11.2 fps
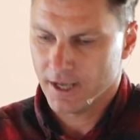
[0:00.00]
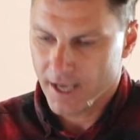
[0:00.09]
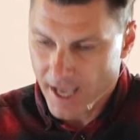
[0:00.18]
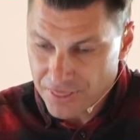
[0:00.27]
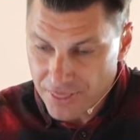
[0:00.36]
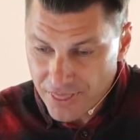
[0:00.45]

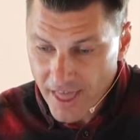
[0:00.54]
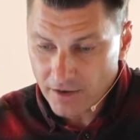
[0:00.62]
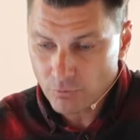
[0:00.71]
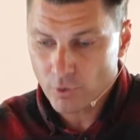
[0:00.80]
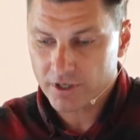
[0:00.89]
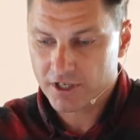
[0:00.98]
And then
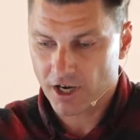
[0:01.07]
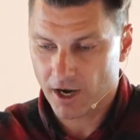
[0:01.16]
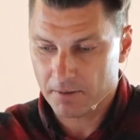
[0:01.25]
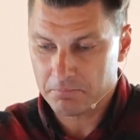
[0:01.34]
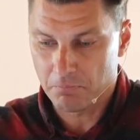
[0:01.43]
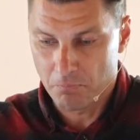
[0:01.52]
would
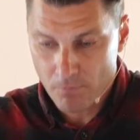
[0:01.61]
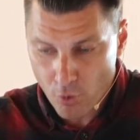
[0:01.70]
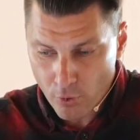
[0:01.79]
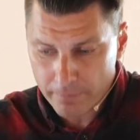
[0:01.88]
come more